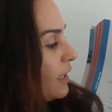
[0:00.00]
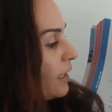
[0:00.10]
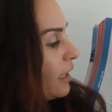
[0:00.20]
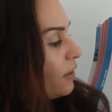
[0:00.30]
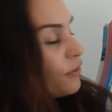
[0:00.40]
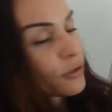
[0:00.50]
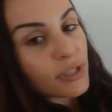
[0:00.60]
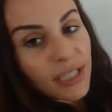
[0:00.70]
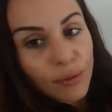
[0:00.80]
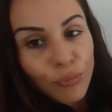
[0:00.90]

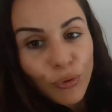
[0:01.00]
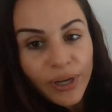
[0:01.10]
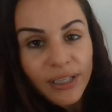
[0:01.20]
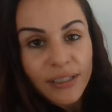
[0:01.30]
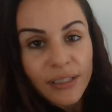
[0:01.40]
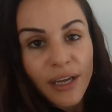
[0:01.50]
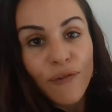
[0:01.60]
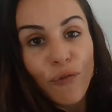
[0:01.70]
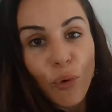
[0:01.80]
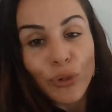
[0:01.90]

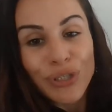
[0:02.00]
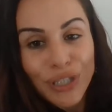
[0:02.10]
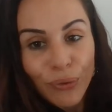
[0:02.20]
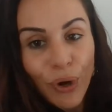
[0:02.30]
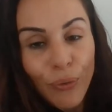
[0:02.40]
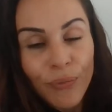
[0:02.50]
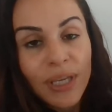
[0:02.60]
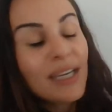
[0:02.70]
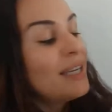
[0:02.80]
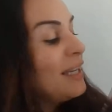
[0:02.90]
E13.40.
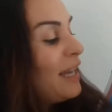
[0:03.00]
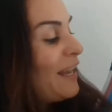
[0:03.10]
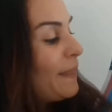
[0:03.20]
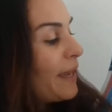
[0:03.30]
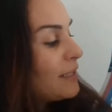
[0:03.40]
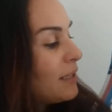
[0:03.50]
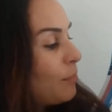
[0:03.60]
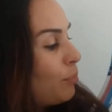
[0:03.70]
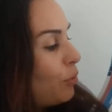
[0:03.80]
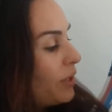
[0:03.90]
And that
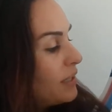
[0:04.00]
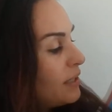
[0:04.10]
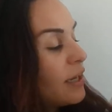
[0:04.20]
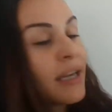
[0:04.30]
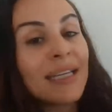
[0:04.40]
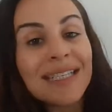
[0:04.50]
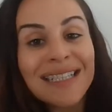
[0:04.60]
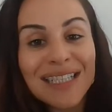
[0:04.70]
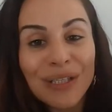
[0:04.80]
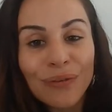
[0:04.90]

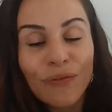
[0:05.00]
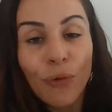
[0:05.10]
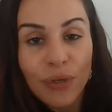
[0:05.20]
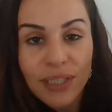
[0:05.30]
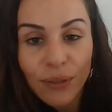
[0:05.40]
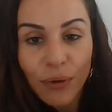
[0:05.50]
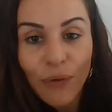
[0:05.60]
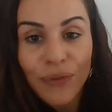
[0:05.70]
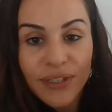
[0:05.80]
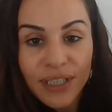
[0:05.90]

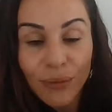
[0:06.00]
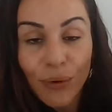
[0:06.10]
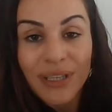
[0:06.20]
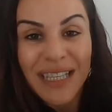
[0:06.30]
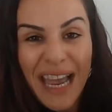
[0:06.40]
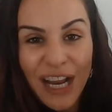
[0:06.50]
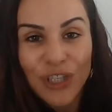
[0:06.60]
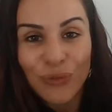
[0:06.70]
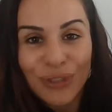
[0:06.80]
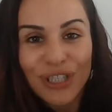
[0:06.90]
0.040, the 0 is the
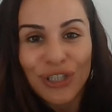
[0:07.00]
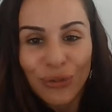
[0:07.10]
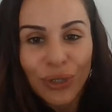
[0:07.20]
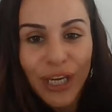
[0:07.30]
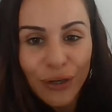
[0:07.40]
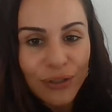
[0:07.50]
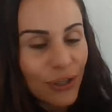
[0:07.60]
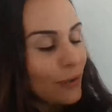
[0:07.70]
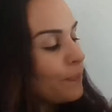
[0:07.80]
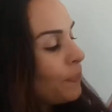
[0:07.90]
actual additional
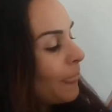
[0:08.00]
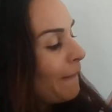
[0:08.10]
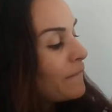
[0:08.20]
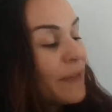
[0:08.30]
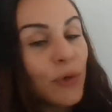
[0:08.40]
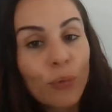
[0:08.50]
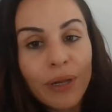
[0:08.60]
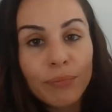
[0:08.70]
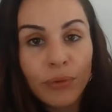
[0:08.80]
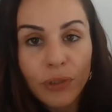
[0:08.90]
character that the
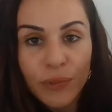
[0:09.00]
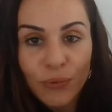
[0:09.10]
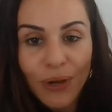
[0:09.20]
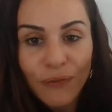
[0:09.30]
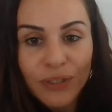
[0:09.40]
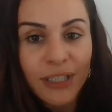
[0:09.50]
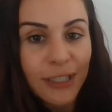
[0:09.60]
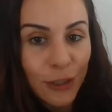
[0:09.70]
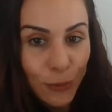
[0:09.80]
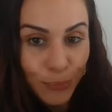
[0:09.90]
red bullet was
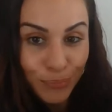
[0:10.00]
referencing to.